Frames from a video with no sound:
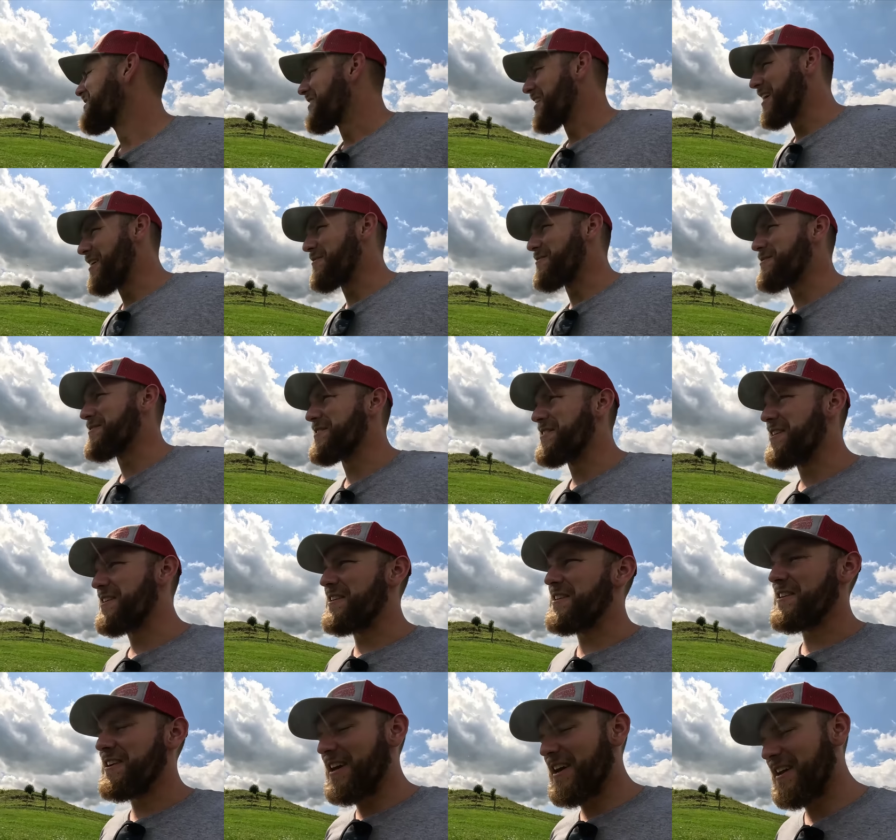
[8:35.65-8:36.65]
so that was
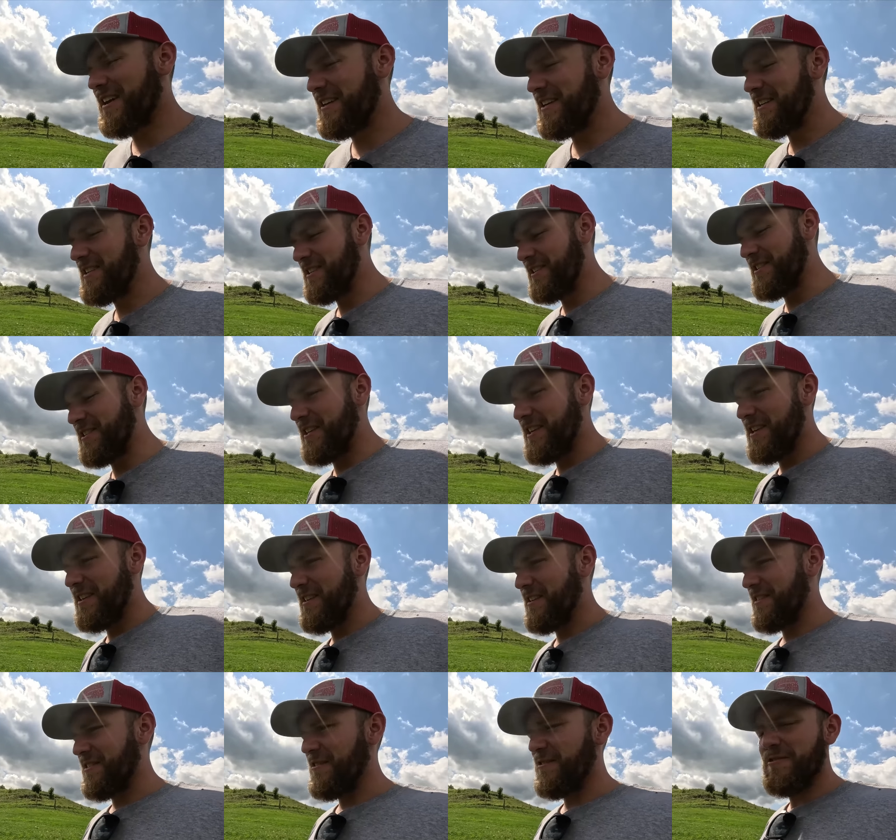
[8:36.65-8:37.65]
uh, kind of neat to see
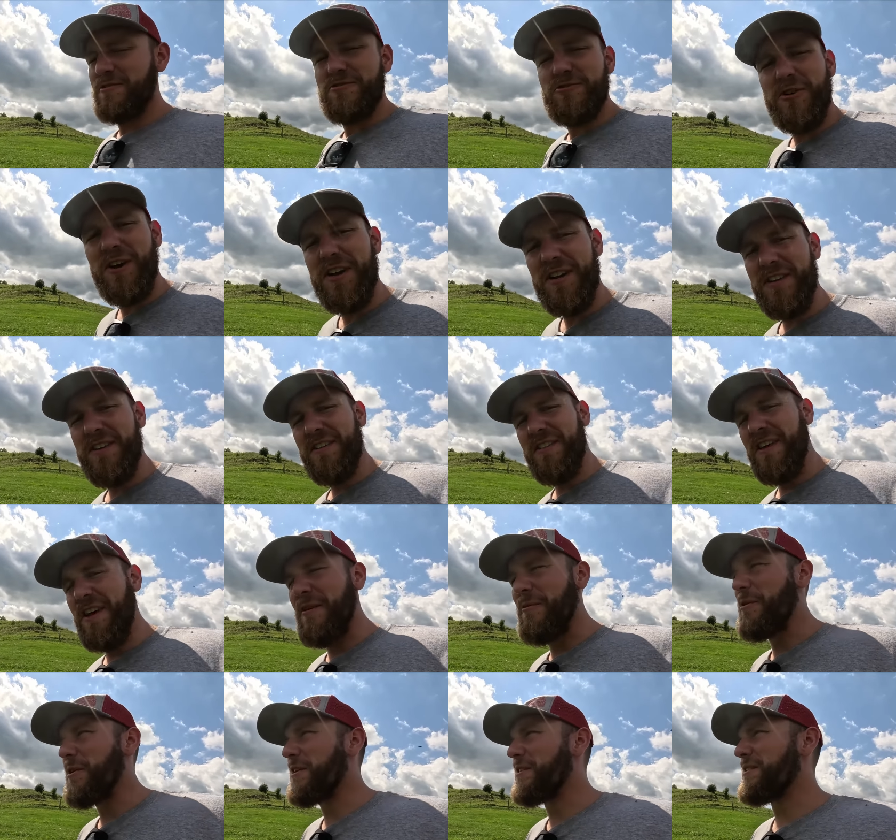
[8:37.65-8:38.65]
that they were trained in
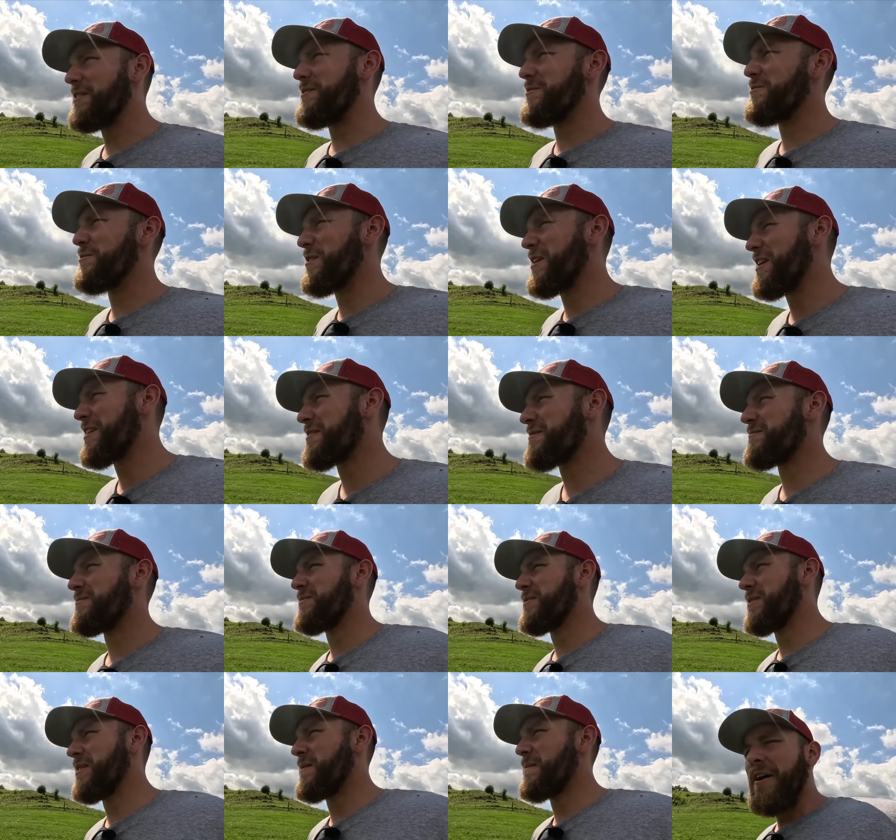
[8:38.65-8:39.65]
that well to do that
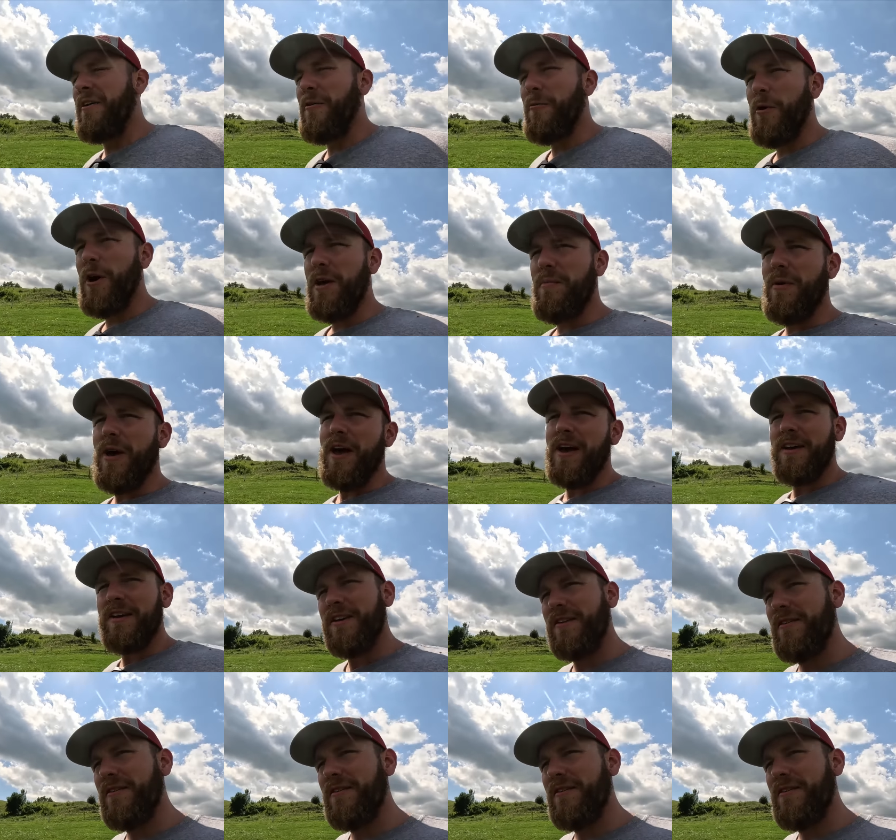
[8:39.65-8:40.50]
on our way back